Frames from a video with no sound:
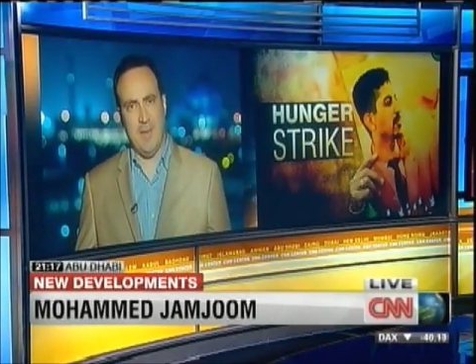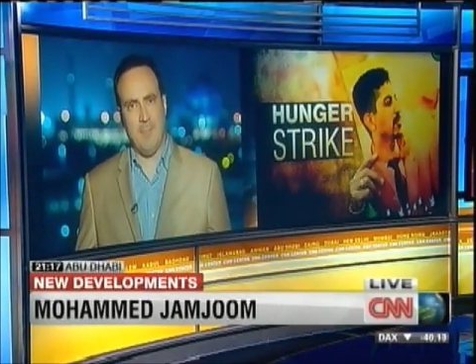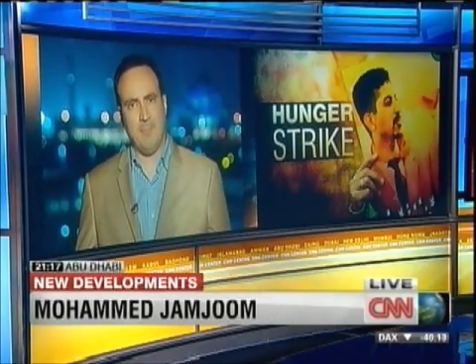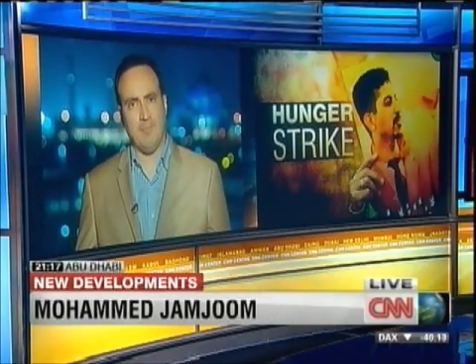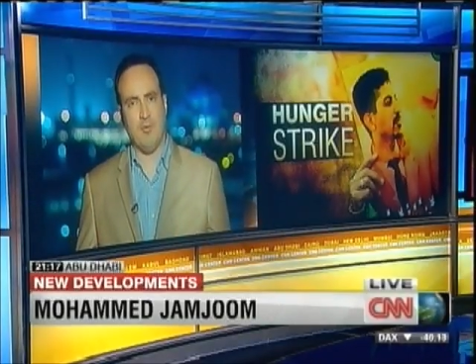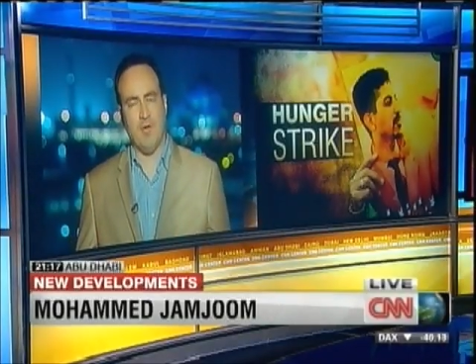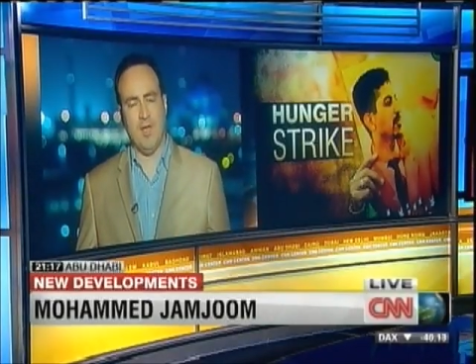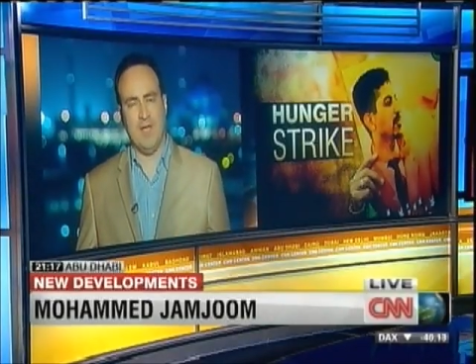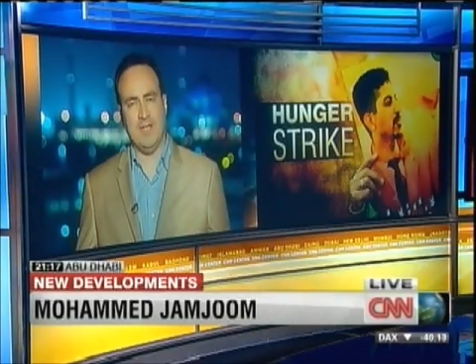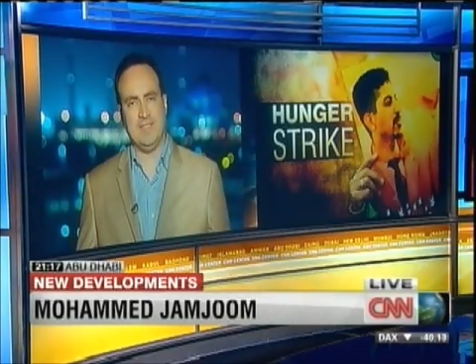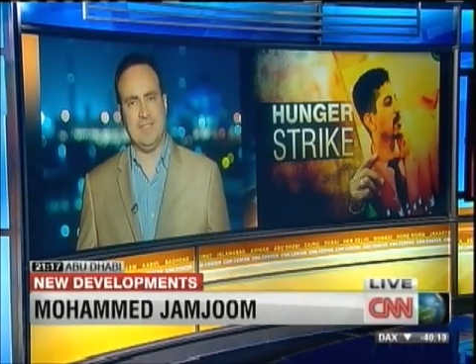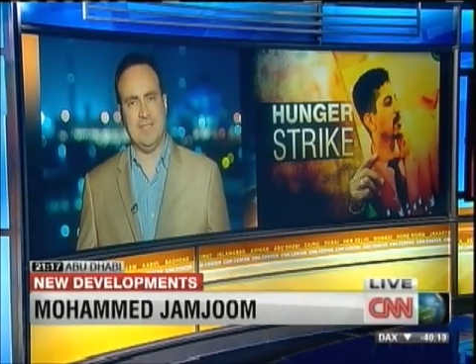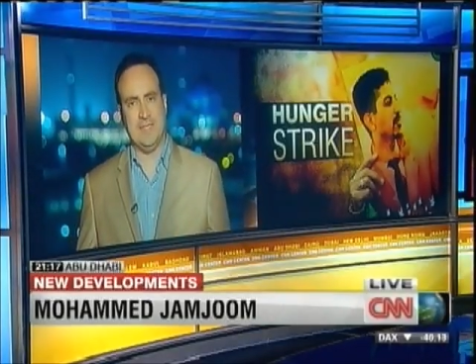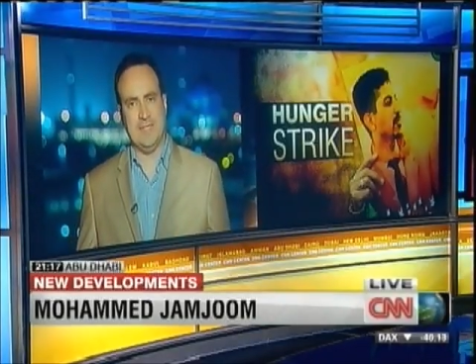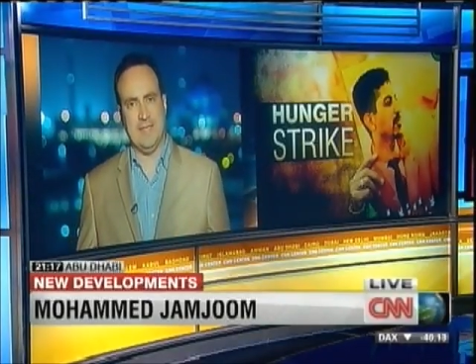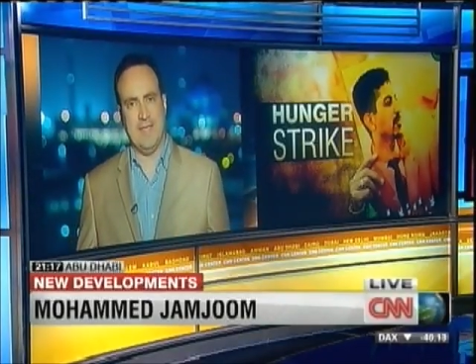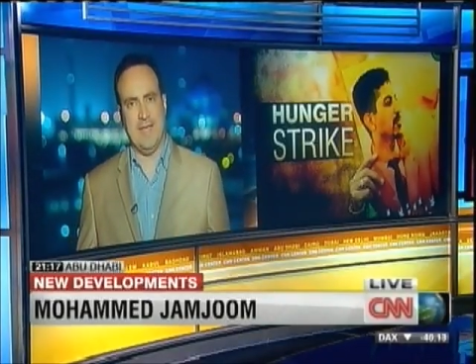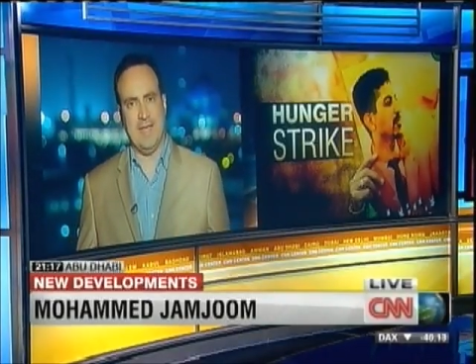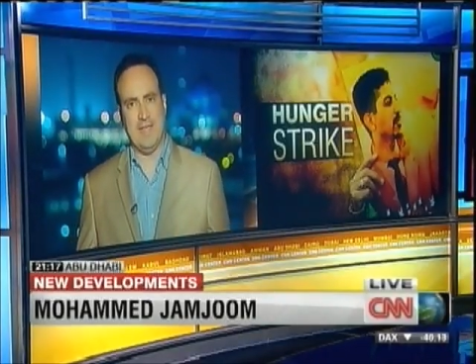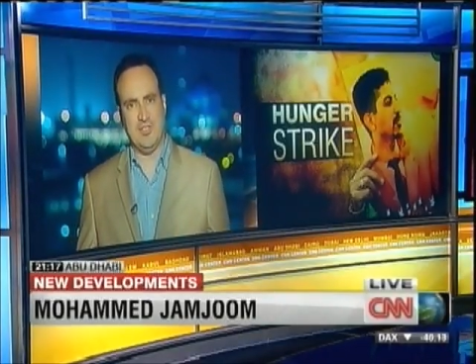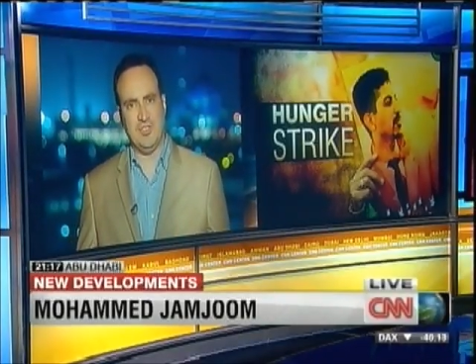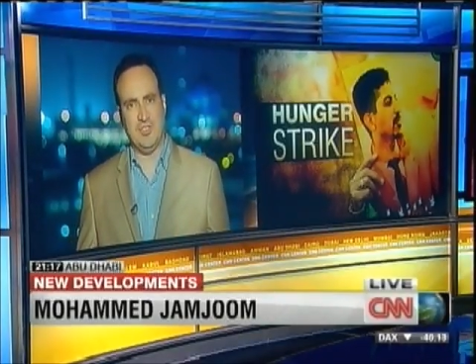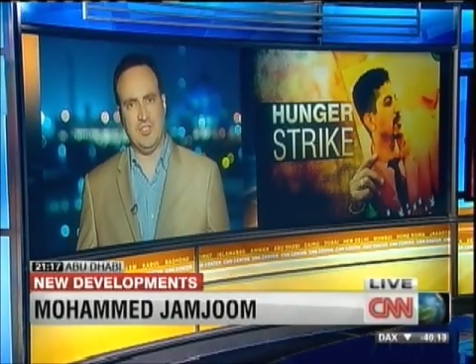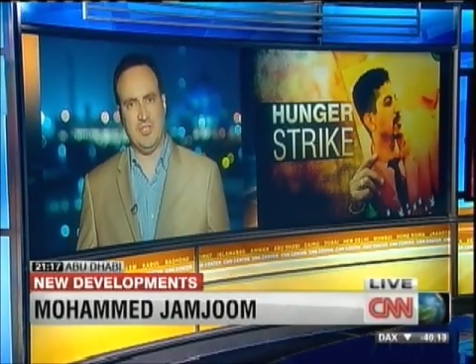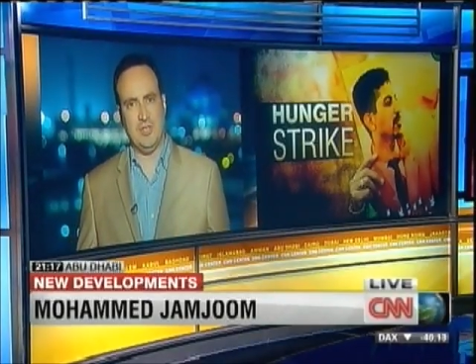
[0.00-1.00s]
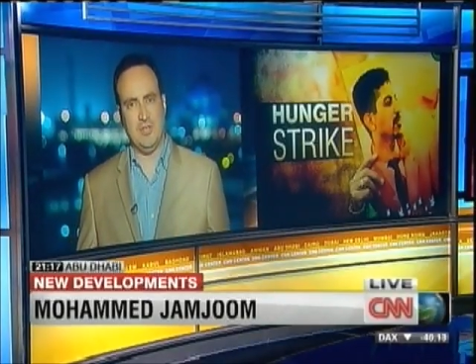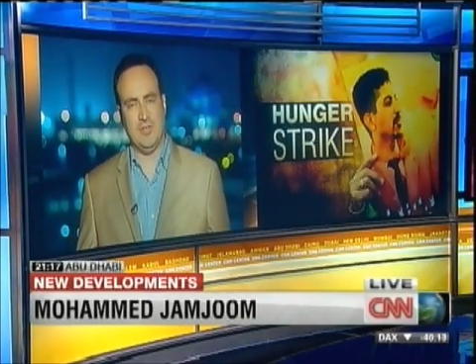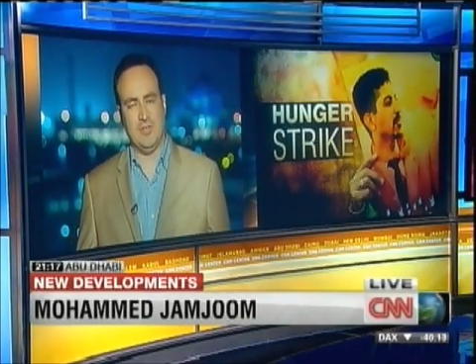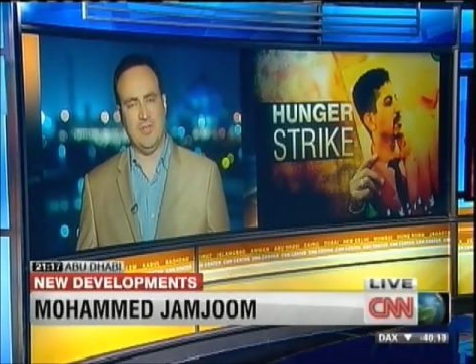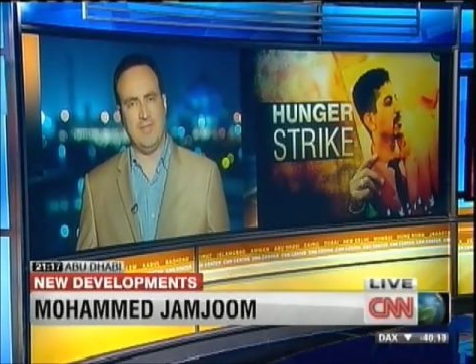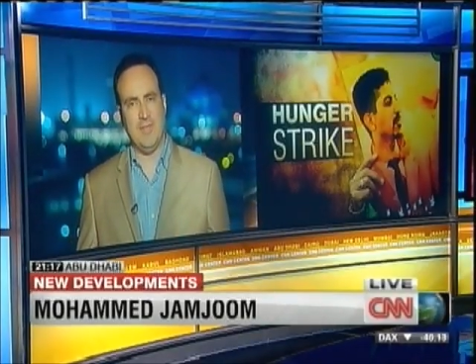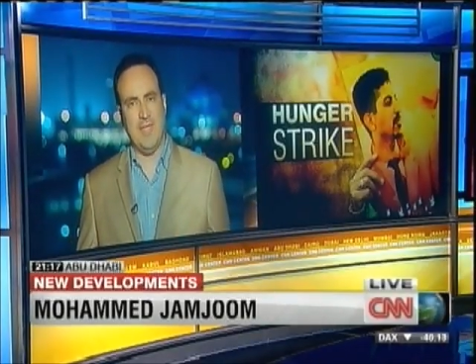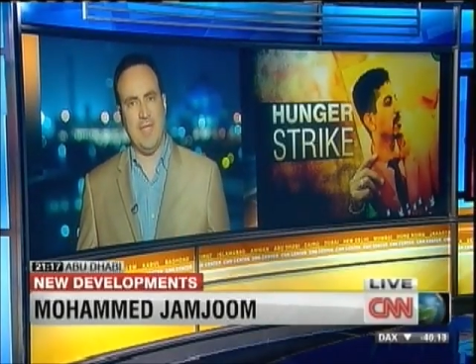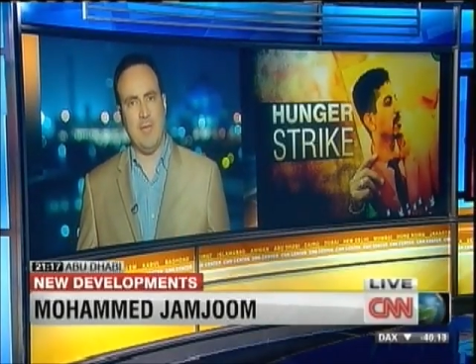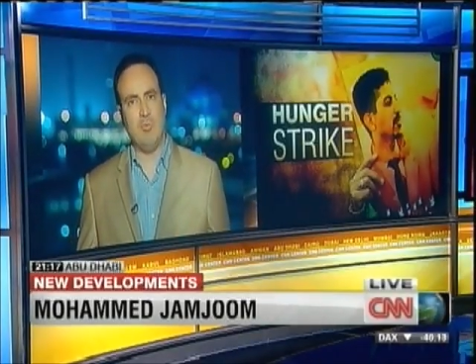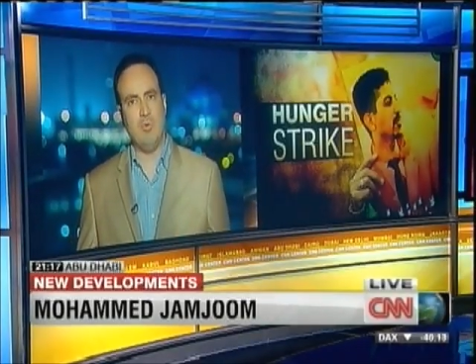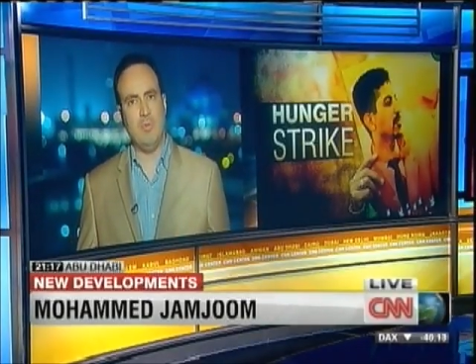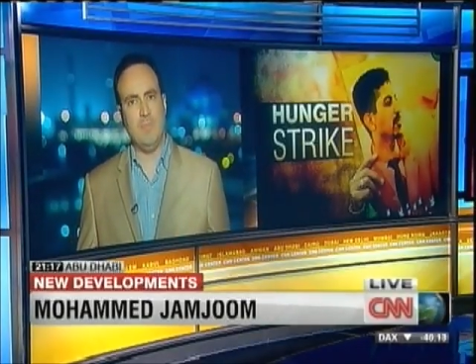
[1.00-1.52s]
uprising last year,
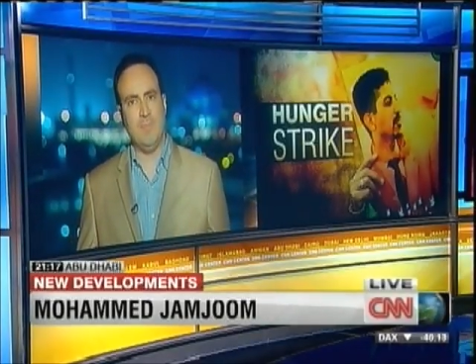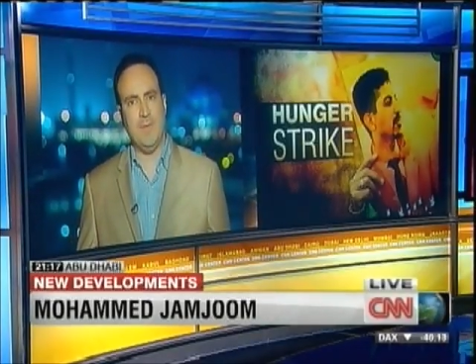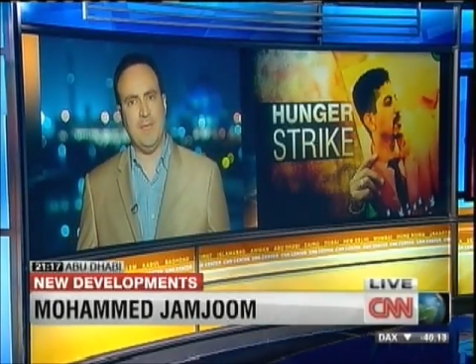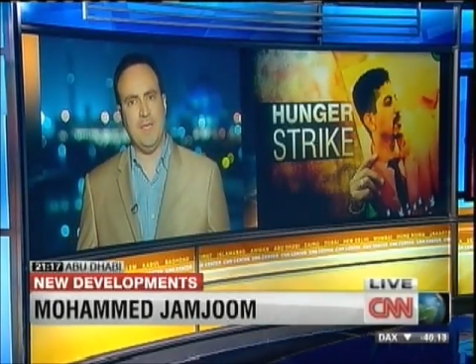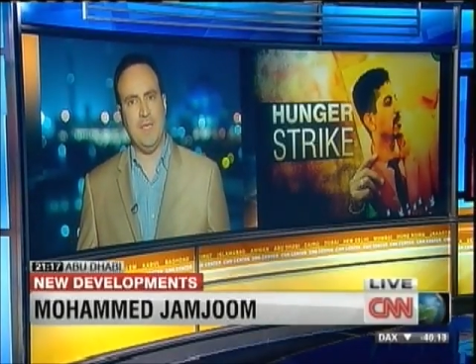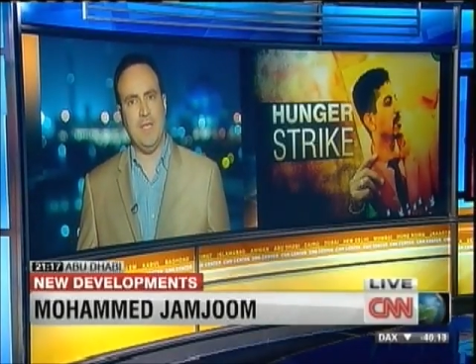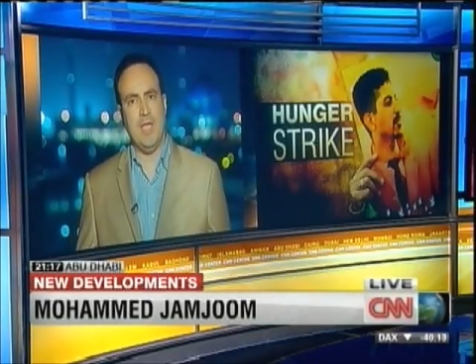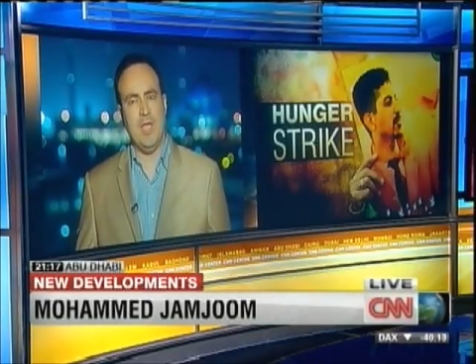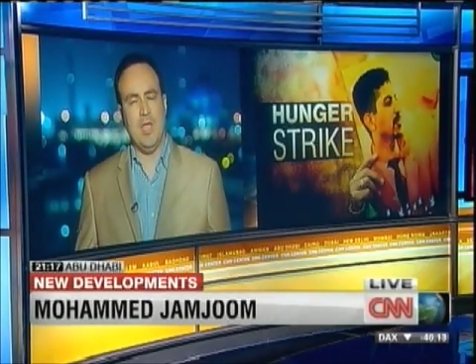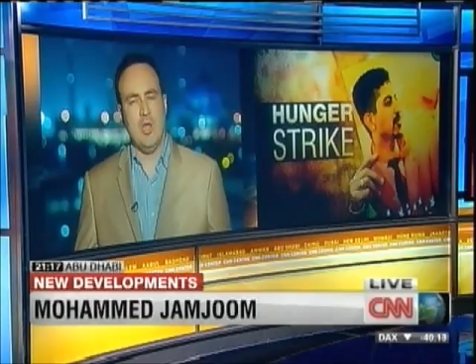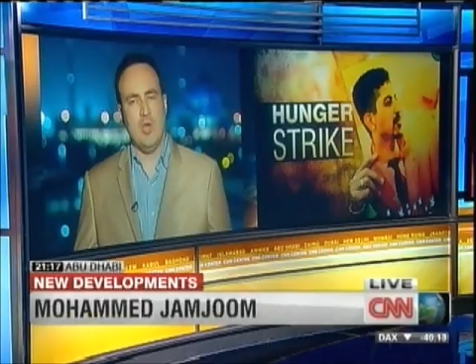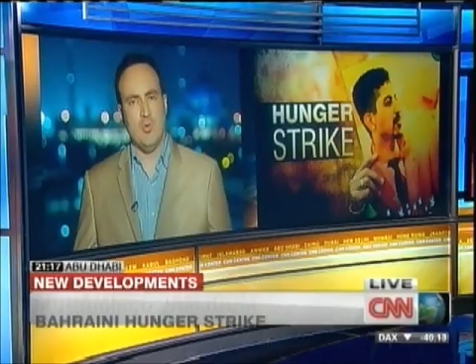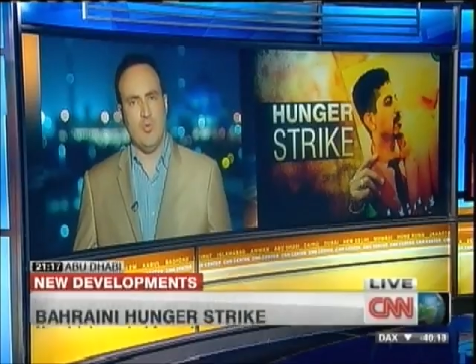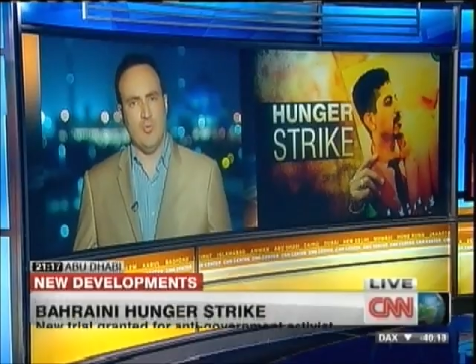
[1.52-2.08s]
that they would be